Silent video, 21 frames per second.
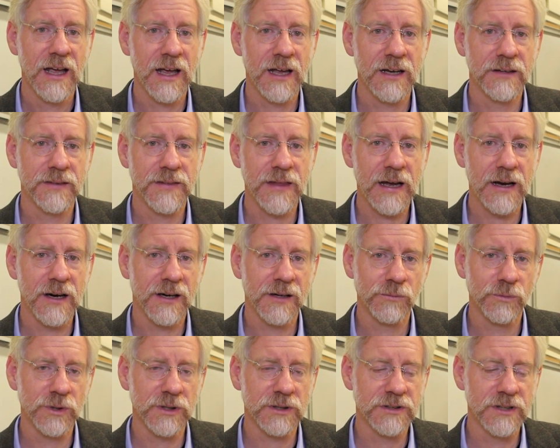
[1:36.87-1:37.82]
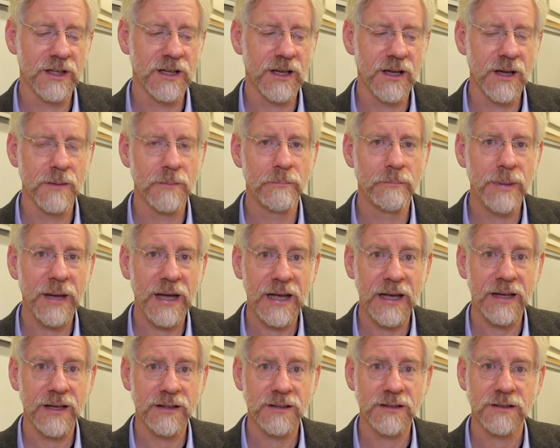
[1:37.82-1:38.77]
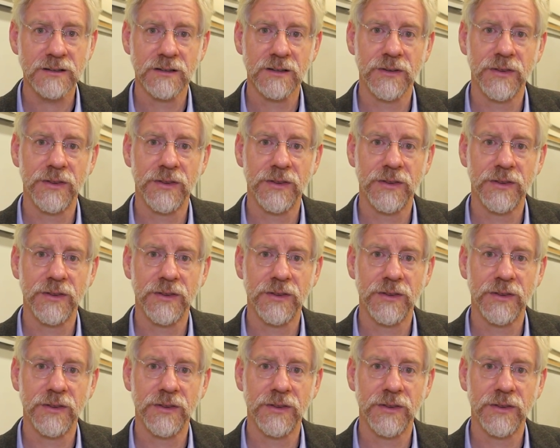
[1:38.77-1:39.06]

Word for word: and that will embed